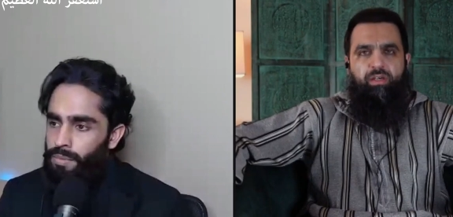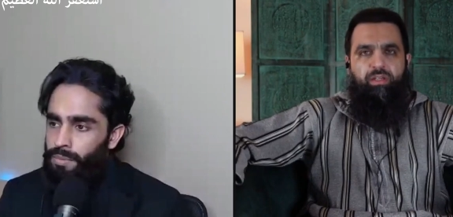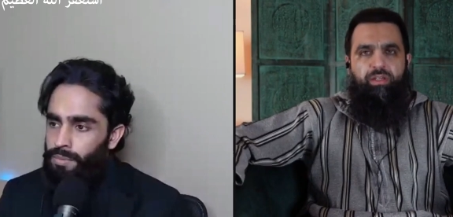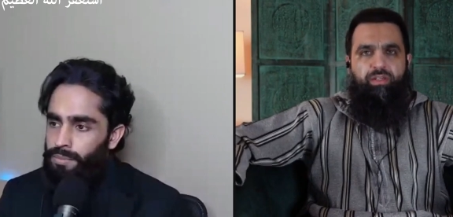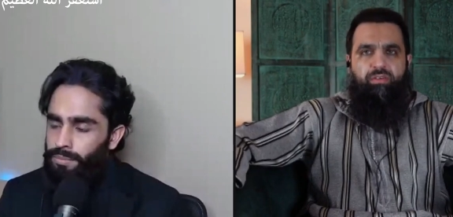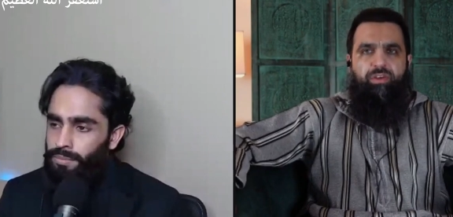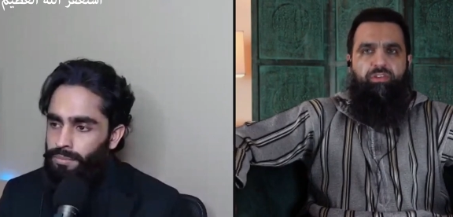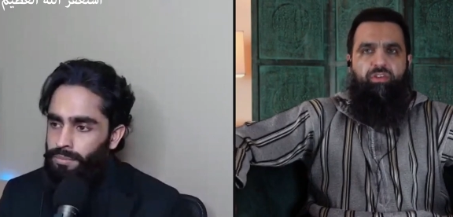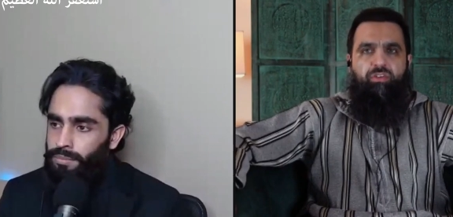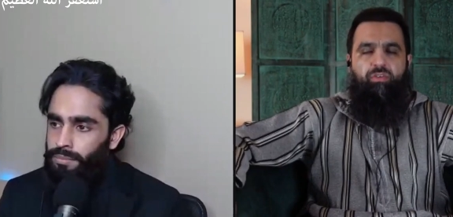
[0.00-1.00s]
Speaker 1: early
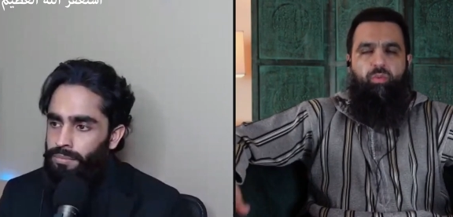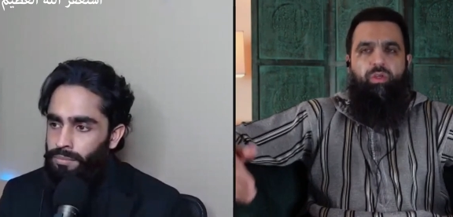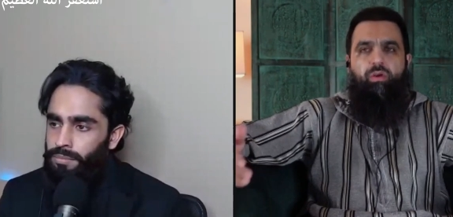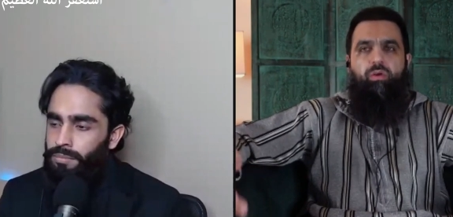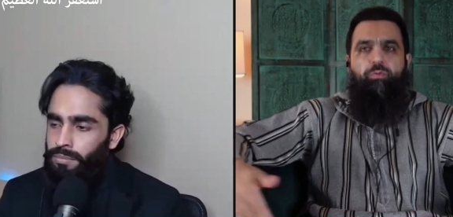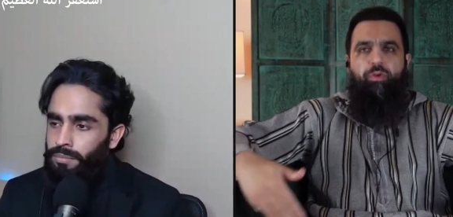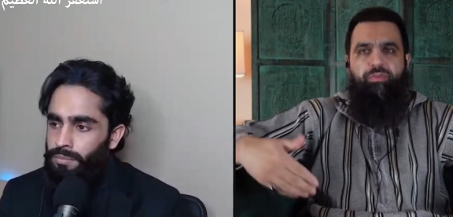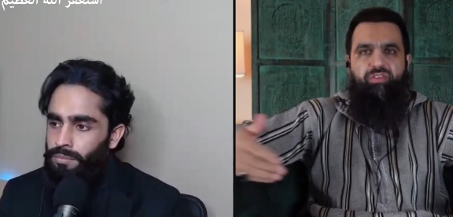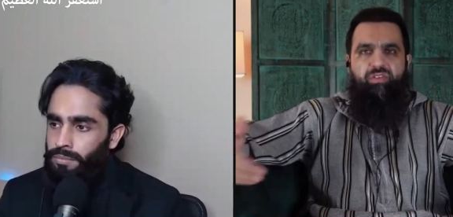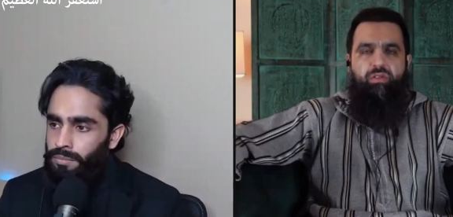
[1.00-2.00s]
intervention. So we know from the
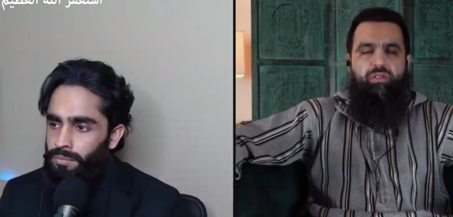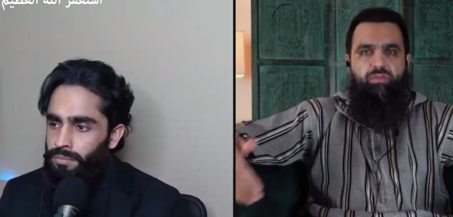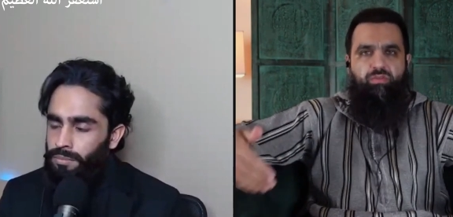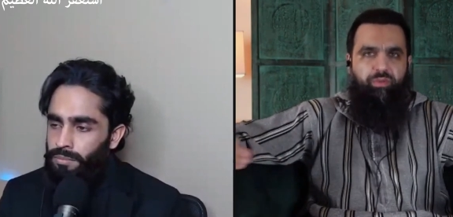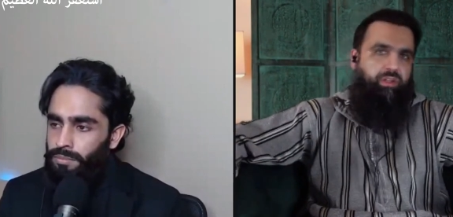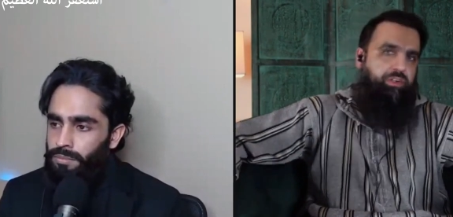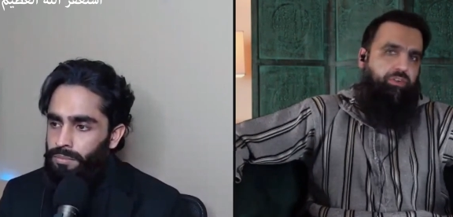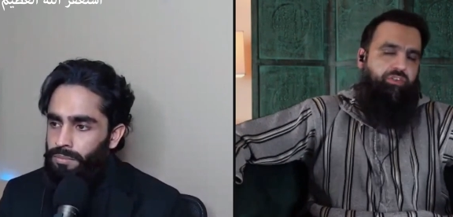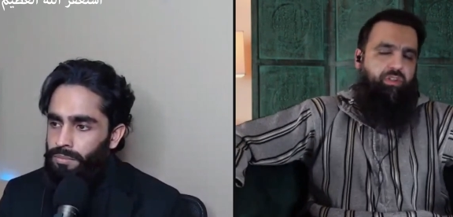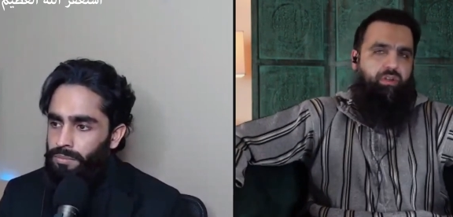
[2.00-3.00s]
studies, from the
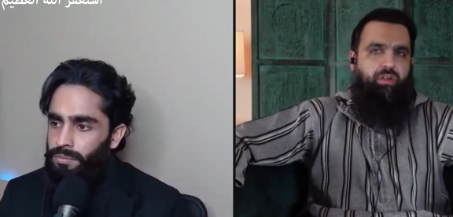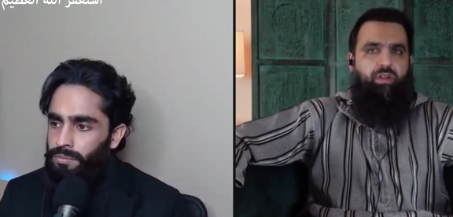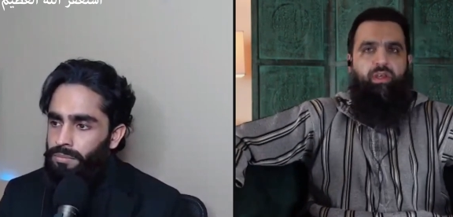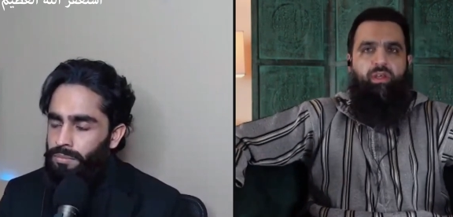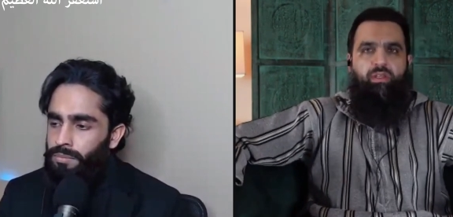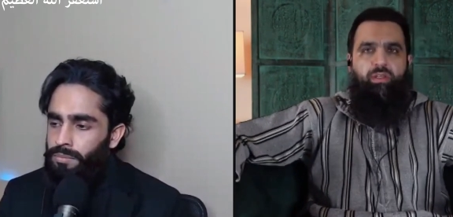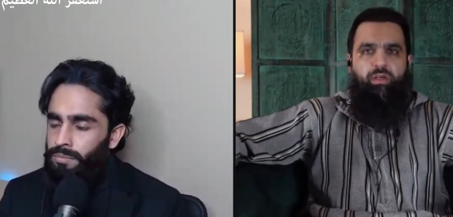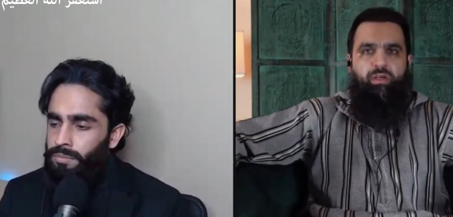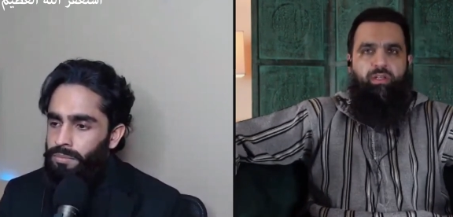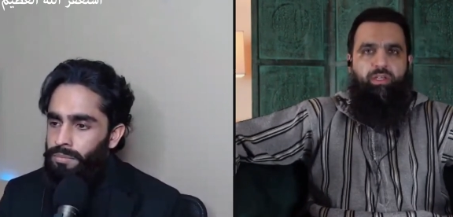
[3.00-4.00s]
literature, that the
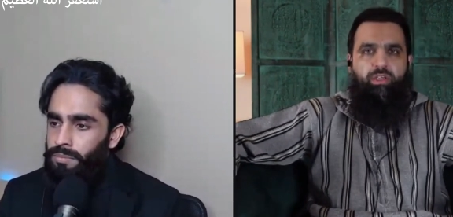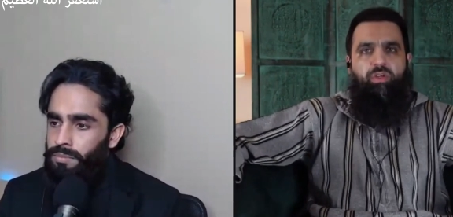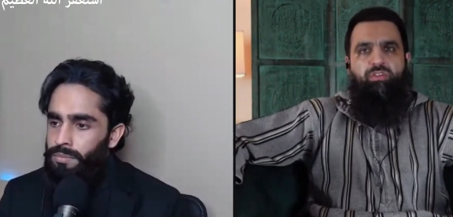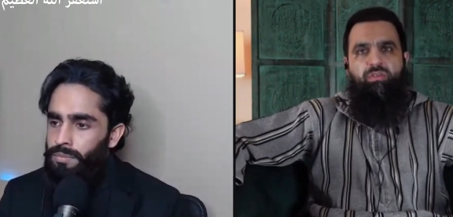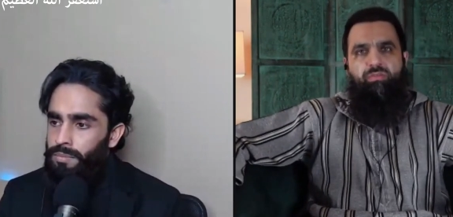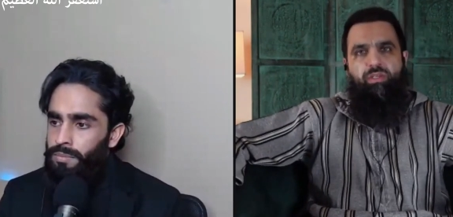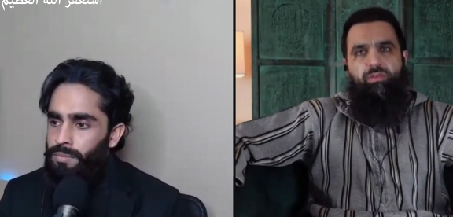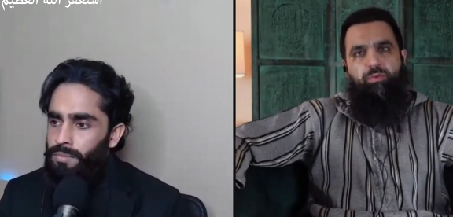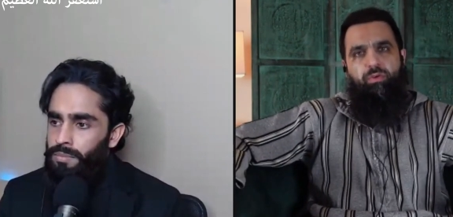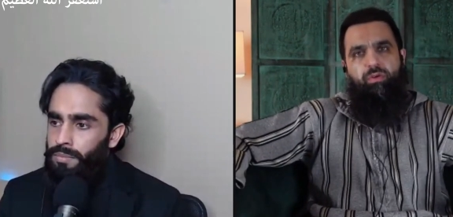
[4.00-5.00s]
earlier you intervene
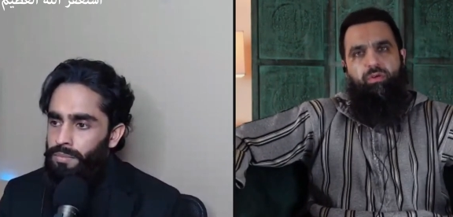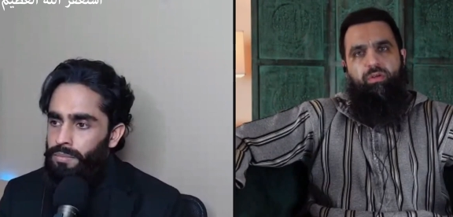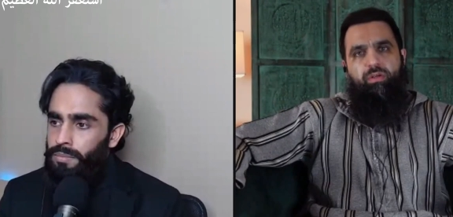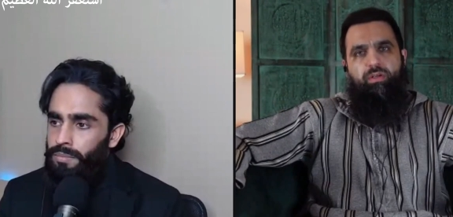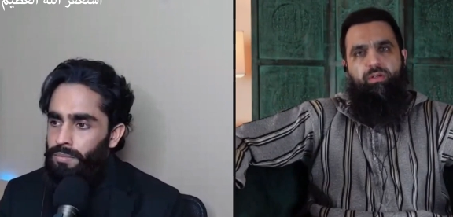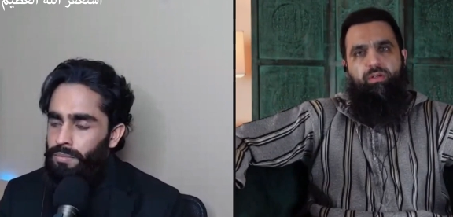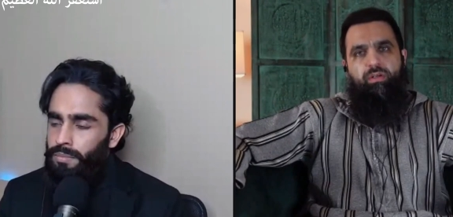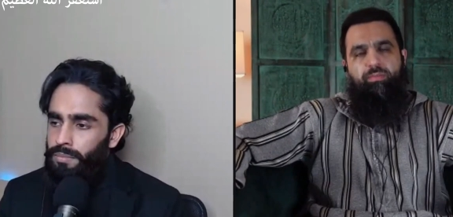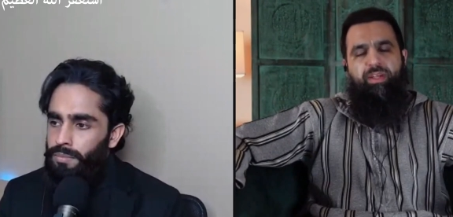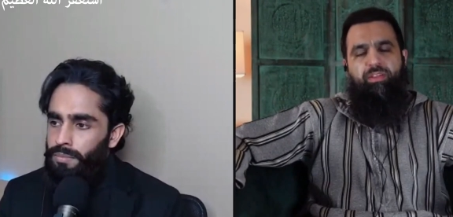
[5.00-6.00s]
for uh, a
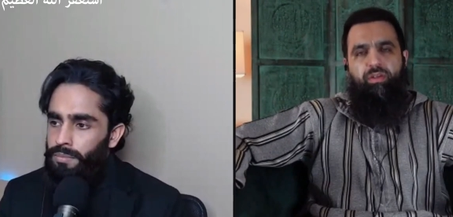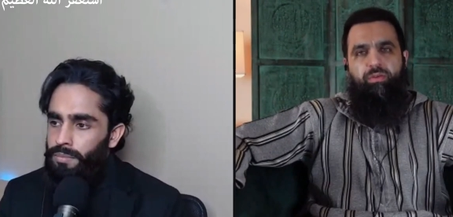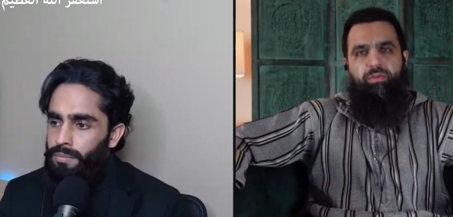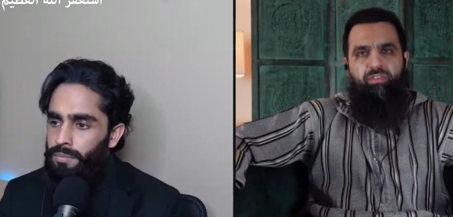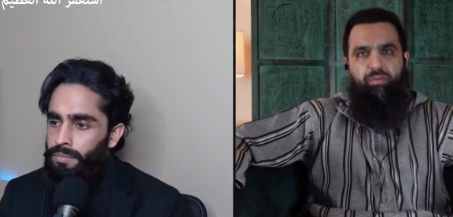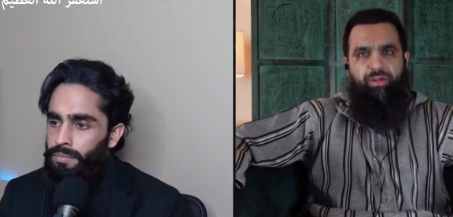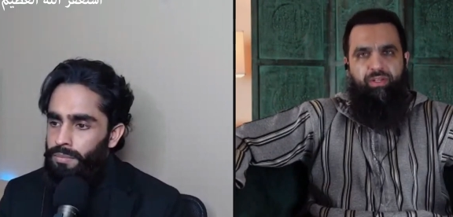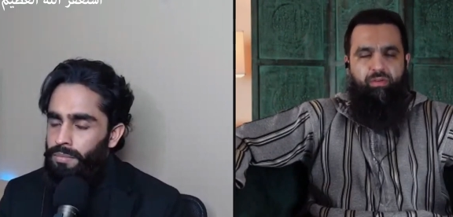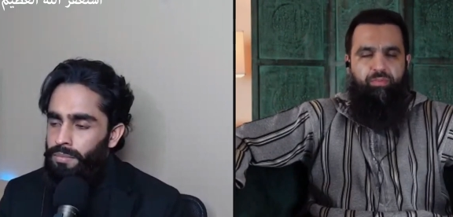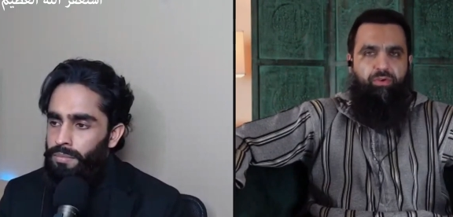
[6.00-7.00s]
mental illness, the better
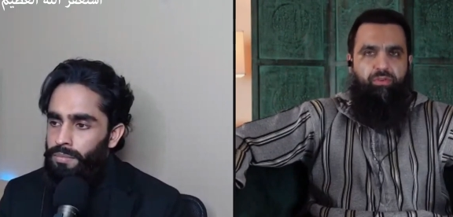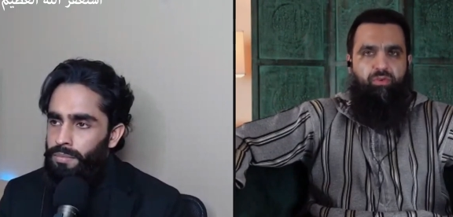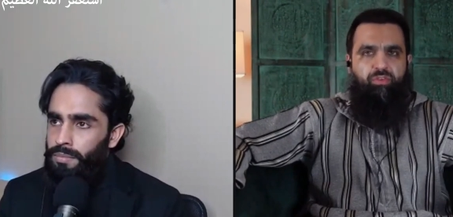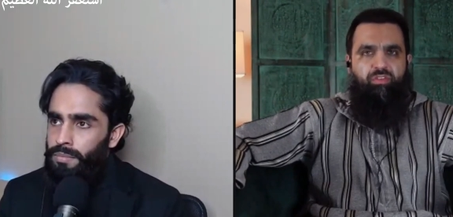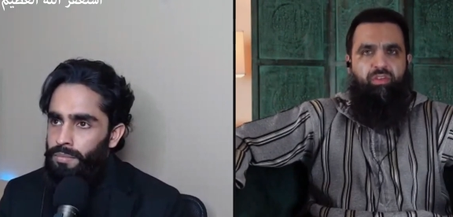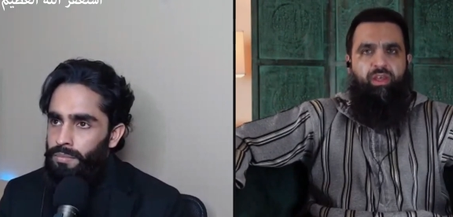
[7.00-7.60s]
the prognosis.